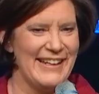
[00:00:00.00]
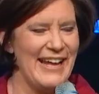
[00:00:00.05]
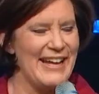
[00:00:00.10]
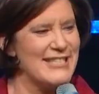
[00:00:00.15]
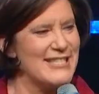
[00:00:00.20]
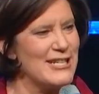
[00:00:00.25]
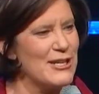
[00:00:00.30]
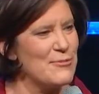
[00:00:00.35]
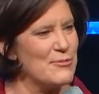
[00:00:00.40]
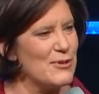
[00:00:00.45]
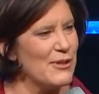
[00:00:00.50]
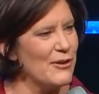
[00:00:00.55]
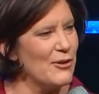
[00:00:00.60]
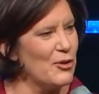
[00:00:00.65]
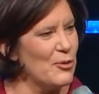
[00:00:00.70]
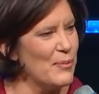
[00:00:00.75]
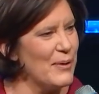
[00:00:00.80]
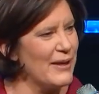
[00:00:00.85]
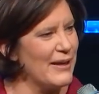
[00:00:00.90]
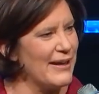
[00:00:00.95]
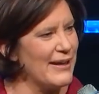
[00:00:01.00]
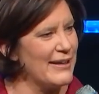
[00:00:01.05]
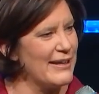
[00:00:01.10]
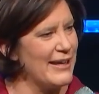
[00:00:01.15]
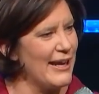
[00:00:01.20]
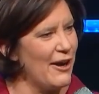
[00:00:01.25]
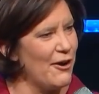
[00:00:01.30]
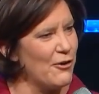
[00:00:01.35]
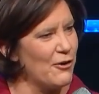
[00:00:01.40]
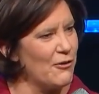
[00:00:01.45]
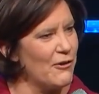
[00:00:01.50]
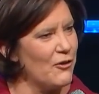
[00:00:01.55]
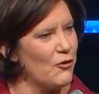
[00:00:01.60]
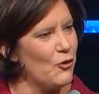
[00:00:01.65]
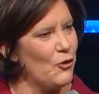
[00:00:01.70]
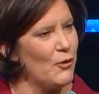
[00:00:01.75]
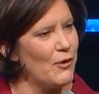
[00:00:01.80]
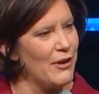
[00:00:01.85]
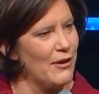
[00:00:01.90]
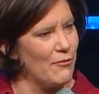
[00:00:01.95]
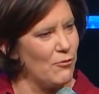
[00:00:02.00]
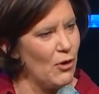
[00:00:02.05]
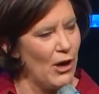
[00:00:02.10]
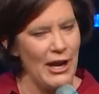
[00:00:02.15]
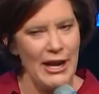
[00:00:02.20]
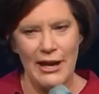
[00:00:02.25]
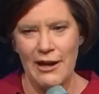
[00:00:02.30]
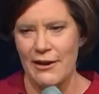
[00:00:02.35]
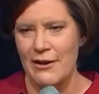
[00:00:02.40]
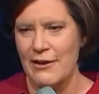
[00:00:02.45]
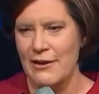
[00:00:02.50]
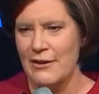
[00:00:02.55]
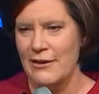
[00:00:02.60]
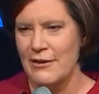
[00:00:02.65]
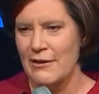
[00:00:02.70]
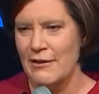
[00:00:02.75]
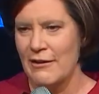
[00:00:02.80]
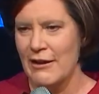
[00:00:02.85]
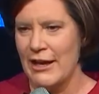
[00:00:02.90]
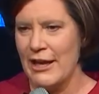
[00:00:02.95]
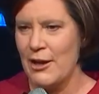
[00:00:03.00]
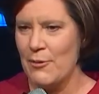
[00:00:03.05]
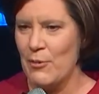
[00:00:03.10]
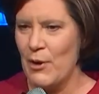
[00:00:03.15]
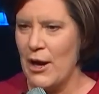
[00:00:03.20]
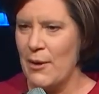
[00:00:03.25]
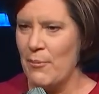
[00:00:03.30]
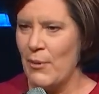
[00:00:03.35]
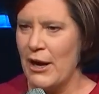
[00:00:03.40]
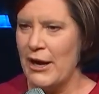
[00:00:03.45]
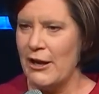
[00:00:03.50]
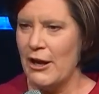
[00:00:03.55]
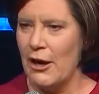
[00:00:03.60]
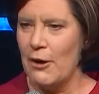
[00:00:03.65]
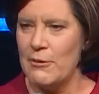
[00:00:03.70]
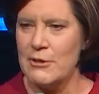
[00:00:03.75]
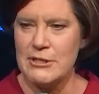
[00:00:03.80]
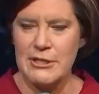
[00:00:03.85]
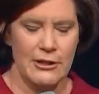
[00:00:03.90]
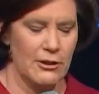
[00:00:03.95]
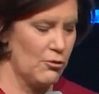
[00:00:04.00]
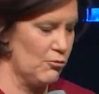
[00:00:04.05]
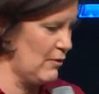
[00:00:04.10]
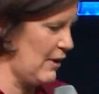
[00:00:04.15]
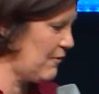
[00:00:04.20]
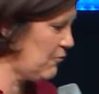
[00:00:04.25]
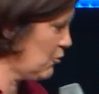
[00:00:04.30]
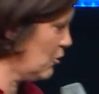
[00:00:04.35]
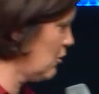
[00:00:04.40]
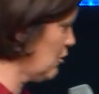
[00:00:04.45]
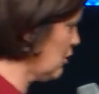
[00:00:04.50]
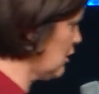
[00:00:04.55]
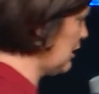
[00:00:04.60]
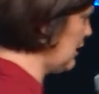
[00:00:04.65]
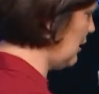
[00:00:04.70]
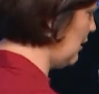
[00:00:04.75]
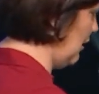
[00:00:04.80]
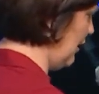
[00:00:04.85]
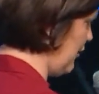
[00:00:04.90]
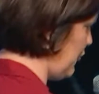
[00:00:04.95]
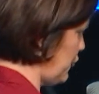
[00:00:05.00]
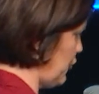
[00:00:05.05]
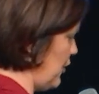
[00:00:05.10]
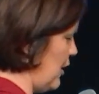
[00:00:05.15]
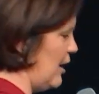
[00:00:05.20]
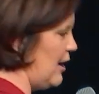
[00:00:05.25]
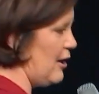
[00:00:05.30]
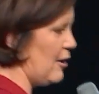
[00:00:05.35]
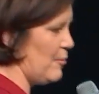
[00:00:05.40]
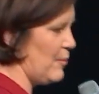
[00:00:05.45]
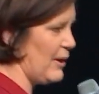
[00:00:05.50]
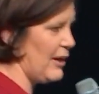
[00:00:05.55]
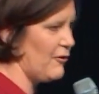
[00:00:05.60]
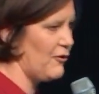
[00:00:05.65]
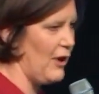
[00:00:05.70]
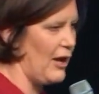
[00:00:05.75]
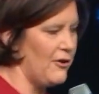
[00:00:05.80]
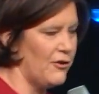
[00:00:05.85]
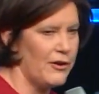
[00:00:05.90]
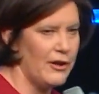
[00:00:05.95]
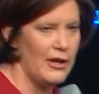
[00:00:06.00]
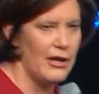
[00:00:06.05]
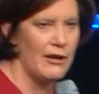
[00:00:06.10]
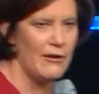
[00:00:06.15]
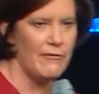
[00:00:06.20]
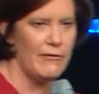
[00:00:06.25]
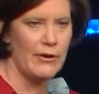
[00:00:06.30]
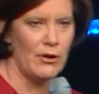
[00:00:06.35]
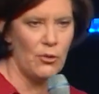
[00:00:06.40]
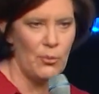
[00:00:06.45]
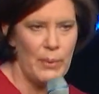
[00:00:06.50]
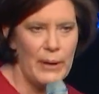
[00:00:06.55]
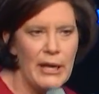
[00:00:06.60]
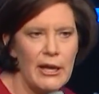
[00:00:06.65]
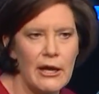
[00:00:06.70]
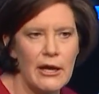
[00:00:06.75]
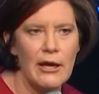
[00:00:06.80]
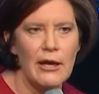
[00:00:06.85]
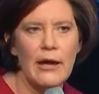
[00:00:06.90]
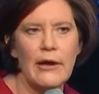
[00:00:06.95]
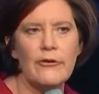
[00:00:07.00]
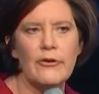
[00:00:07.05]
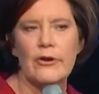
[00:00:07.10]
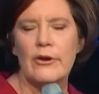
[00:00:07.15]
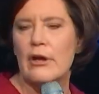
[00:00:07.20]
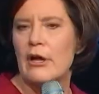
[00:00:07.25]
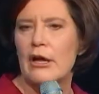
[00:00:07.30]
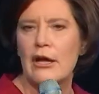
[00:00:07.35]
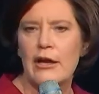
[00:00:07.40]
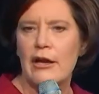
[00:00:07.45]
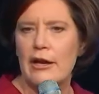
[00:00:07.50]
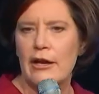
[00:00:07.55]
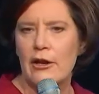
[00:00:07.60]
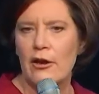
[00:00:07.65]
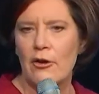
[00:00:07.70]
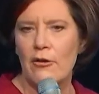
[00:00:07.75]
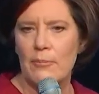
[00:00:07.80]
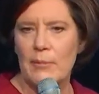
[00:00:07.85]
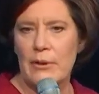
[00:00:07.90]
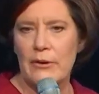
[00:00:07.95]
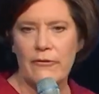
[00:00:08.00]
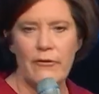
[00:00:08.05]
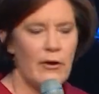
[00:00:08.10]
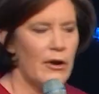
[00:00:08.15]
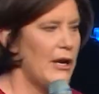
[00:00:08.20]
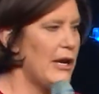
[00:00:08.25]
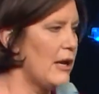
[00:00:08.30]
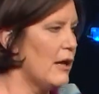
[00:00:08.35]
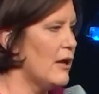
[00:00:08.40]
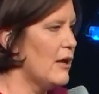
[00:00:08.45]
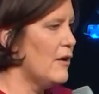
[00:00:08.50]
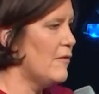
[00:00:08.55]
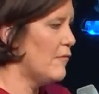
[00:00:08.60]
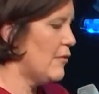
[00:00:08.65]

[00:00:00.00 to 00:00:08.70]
That seems a little bit counterintuitive, right? Like in my mind, I always think the reverent are going to listen and be attentive and obedient and, you know, very,